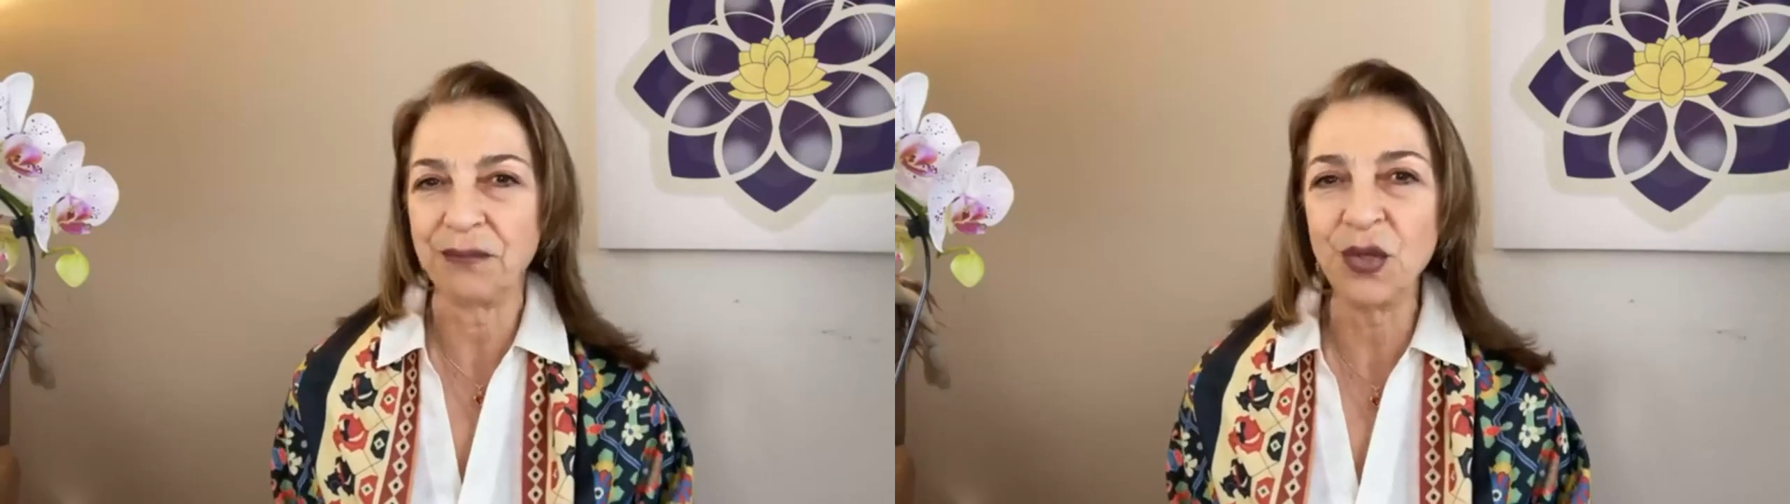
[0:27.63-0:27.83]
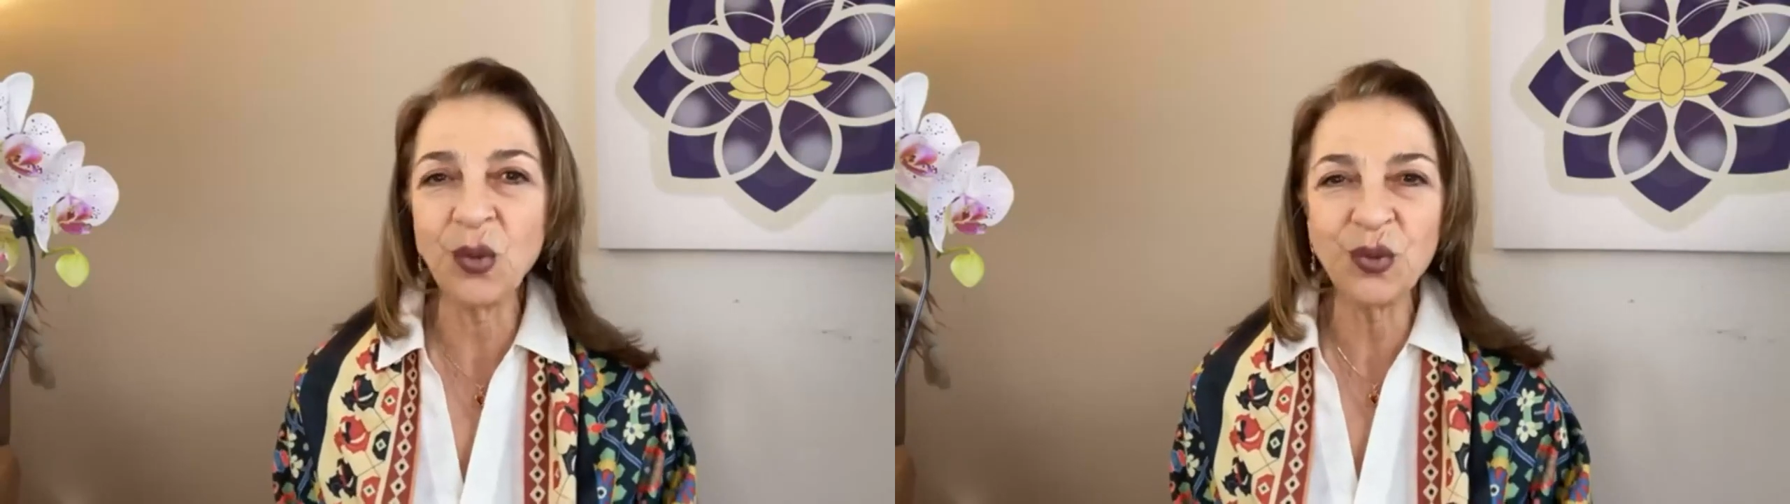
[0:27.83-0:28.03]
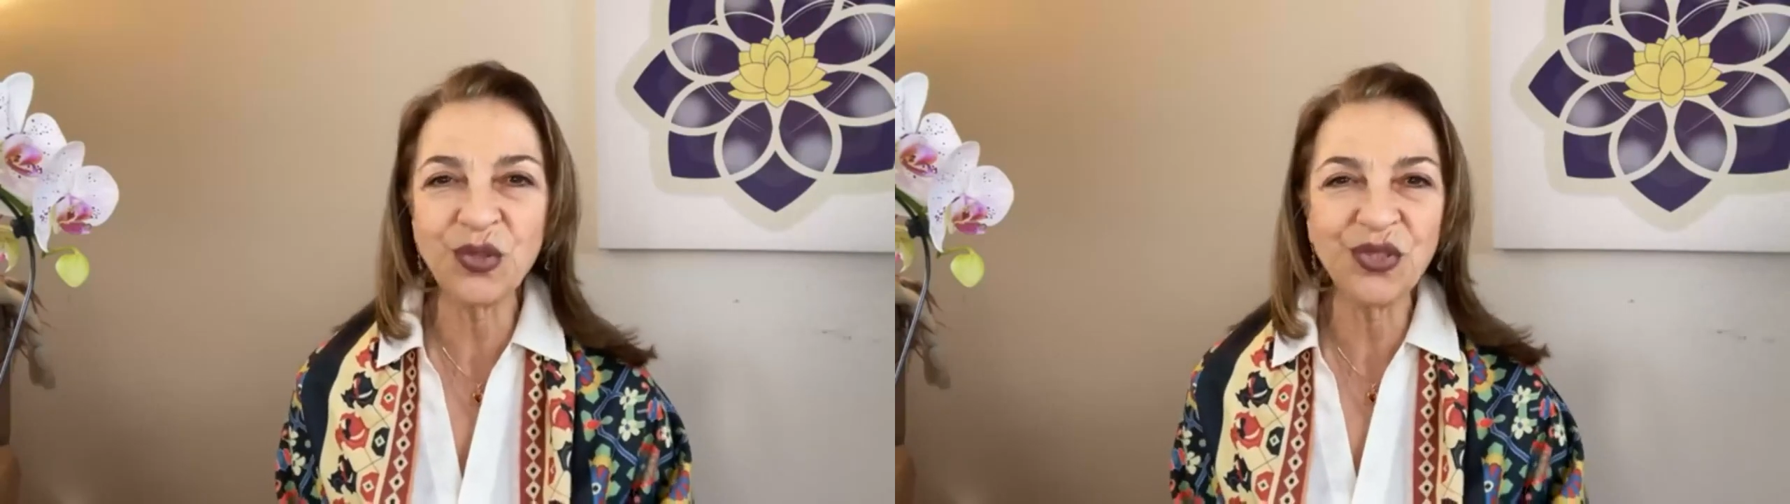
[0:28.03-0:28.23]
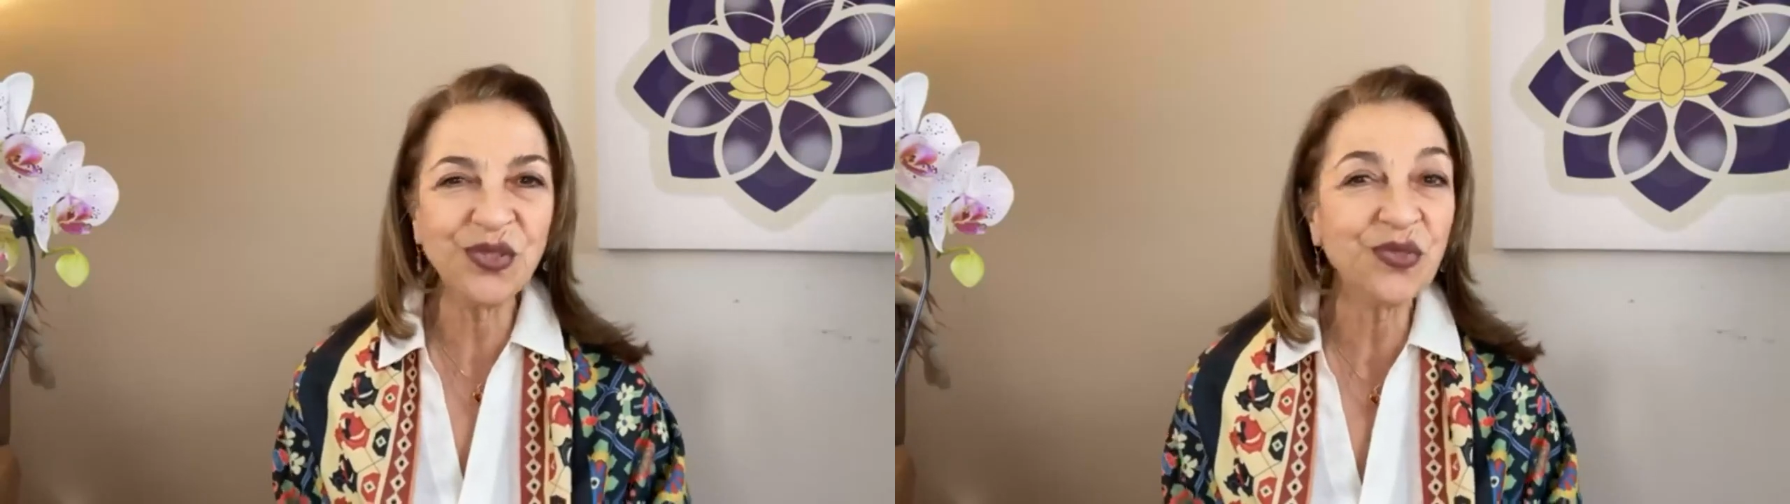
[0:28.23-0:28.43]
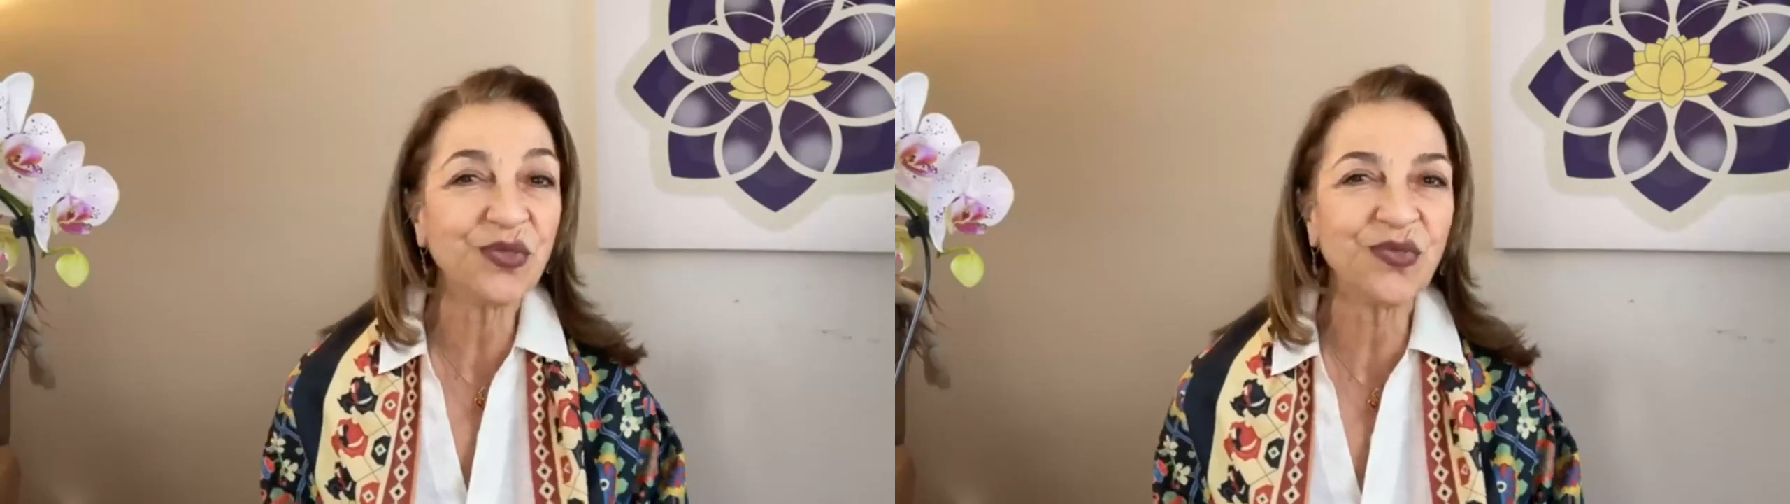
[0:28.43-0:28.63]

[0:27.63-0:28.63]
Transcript: hypnosis,